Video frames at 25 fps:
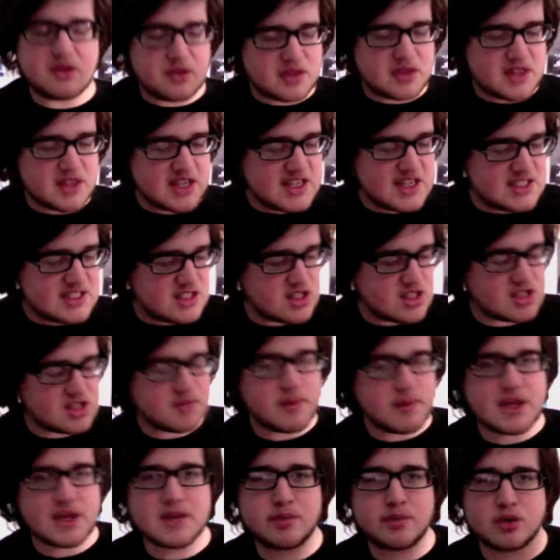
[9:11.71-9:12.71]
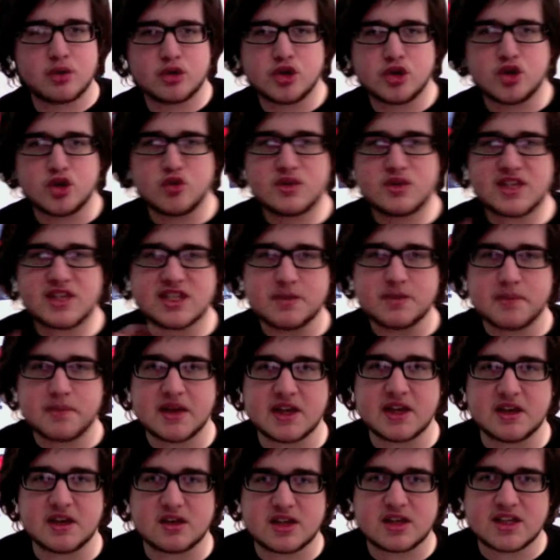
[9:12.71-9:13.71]
these are the people who
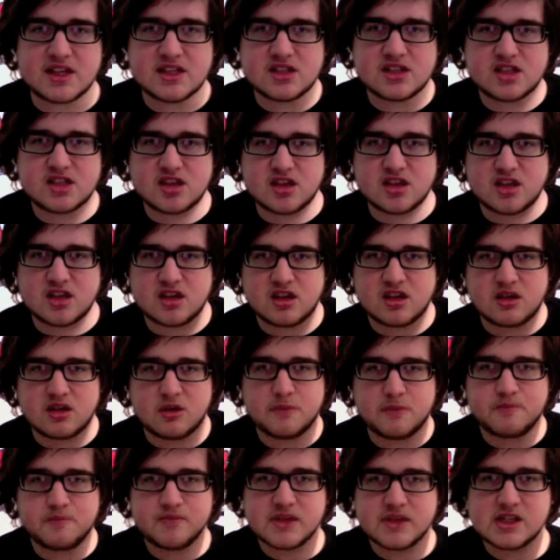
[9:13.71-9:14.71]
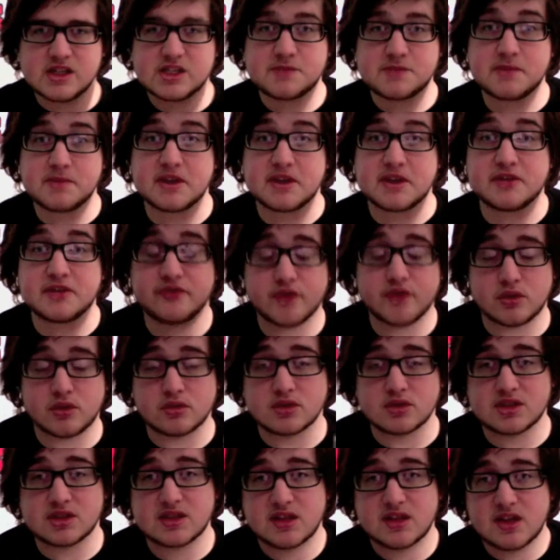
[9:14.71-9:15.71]
disappeared into the Speed
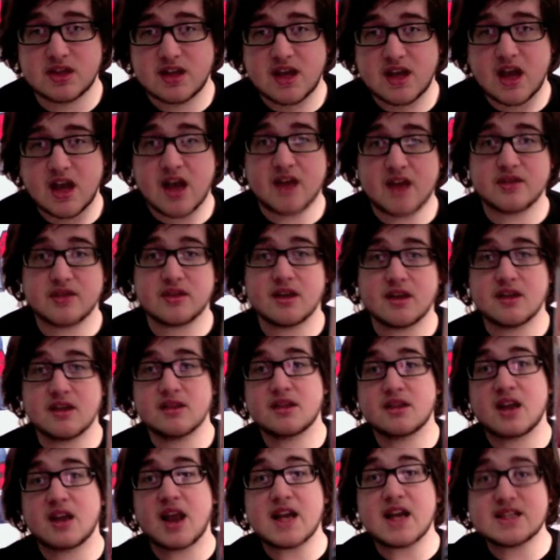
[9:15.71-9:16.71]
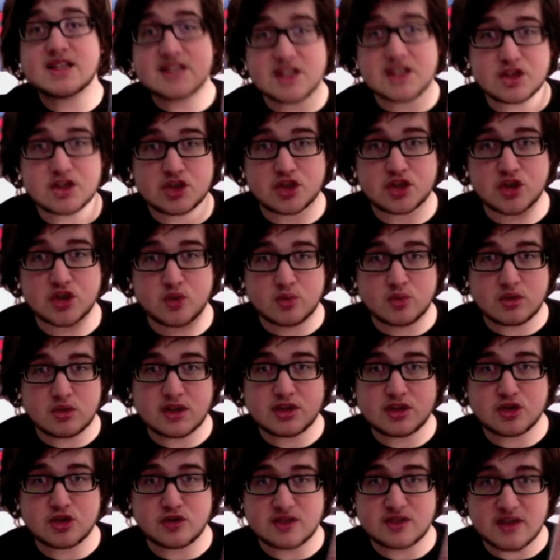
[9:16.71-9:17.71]
Force, and the last issue
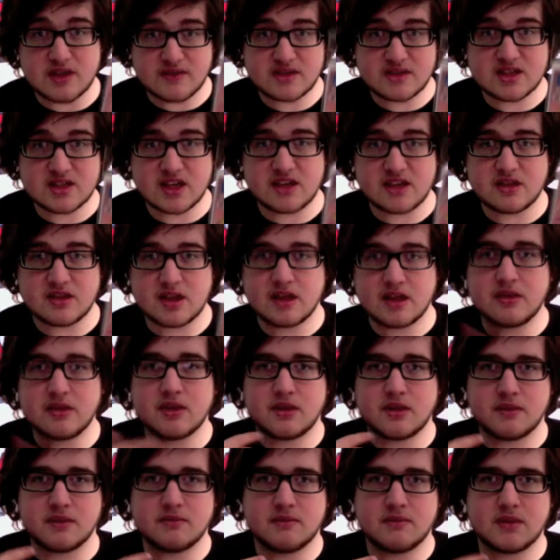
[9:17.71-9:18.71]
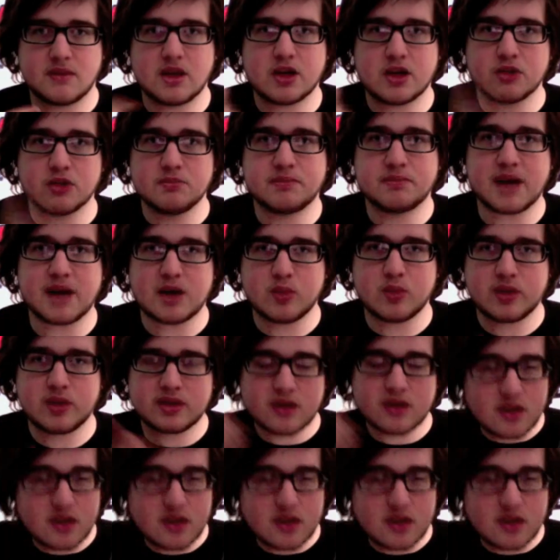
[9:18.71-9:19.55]
17, they come back with